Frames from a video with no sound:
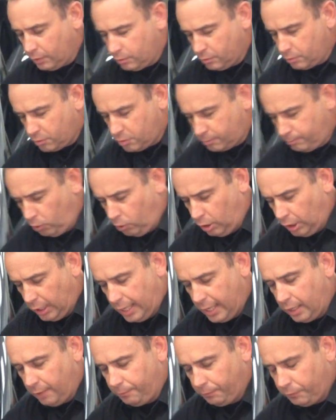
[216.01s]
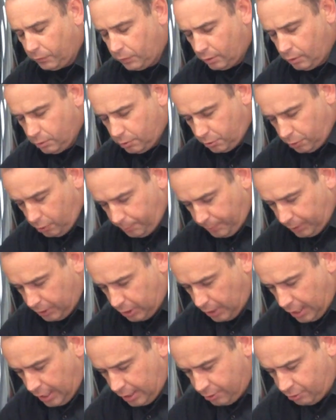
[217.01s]
smaller
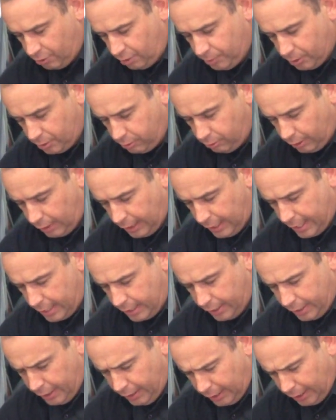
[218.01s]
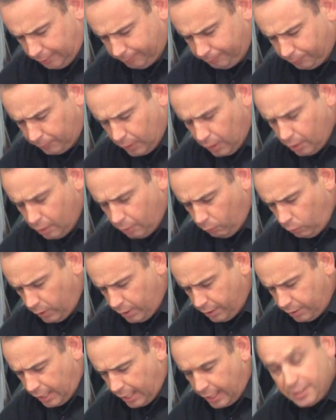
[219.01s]
supercharger, and I'm just looking at it here,
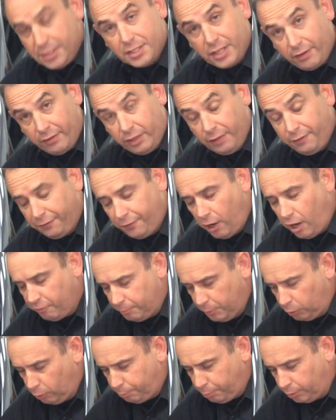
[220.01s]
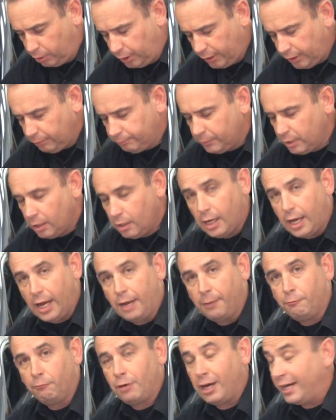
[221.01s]
with a 75mm pulley,
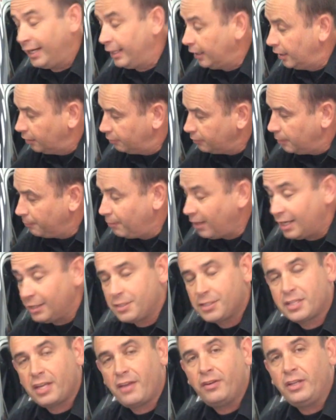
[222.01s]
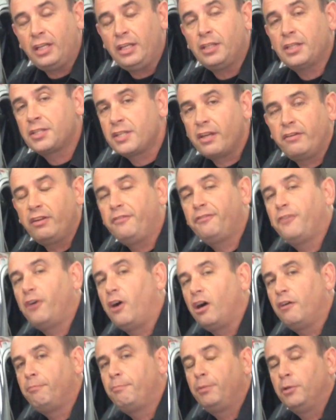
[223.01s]
running at around 70 to
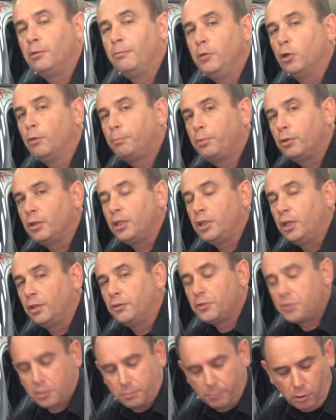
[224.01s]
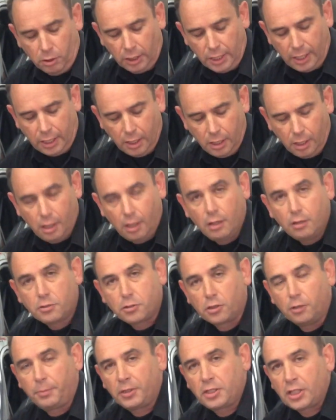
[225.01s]
75mm pulley on the smaller
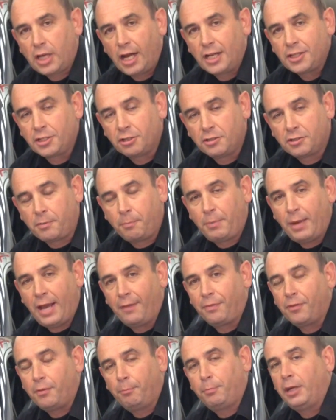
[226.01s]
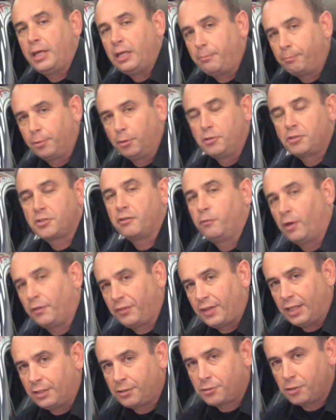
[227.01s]
supercharger is about the peak boost of what
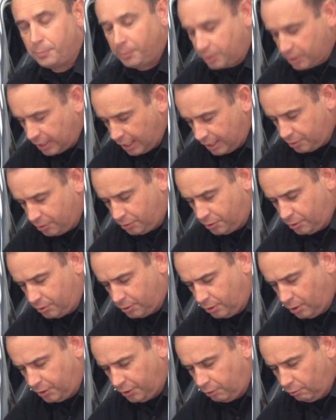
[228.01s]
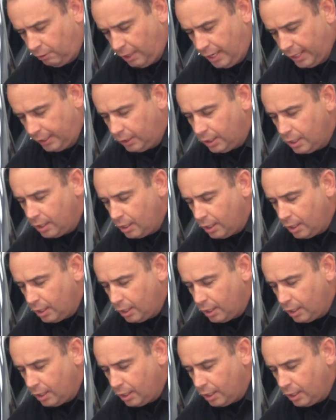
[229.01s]
that supercharger is designed to run.